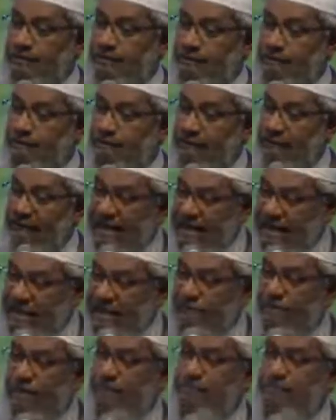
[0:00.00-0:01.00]

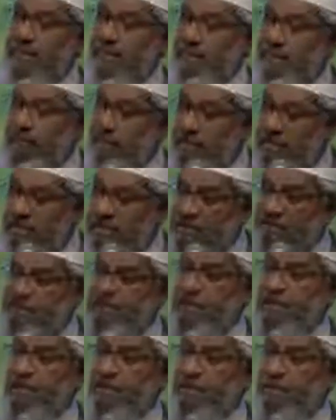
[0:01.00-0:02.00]
maximum that Muslims
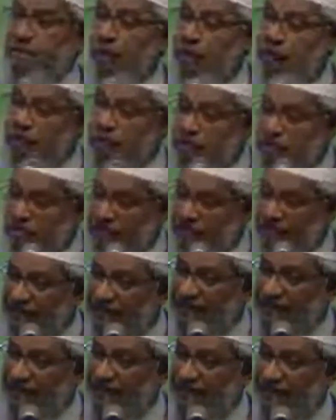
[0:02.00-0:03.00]
are being
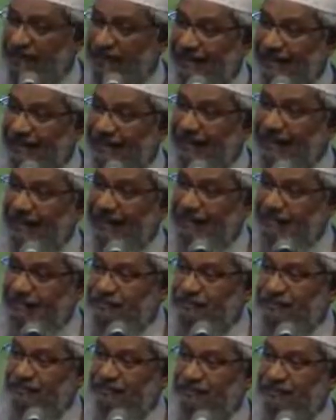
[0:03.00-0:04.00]
persecuted
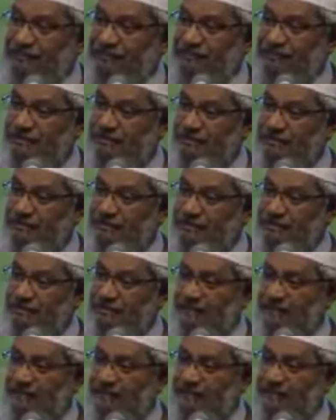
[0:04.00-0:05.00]
is
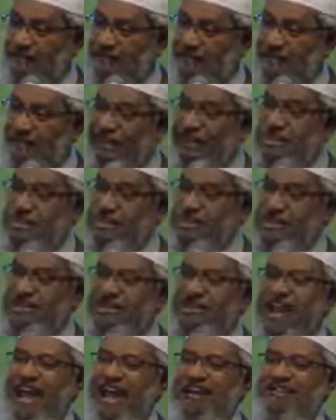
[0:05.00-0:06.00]
in
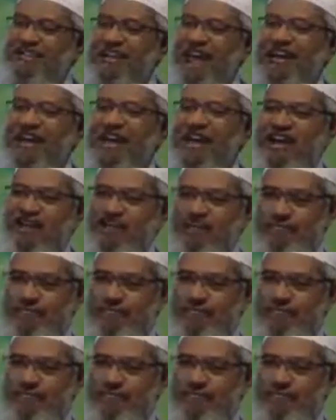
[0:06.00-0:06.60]
Xinjiang, China.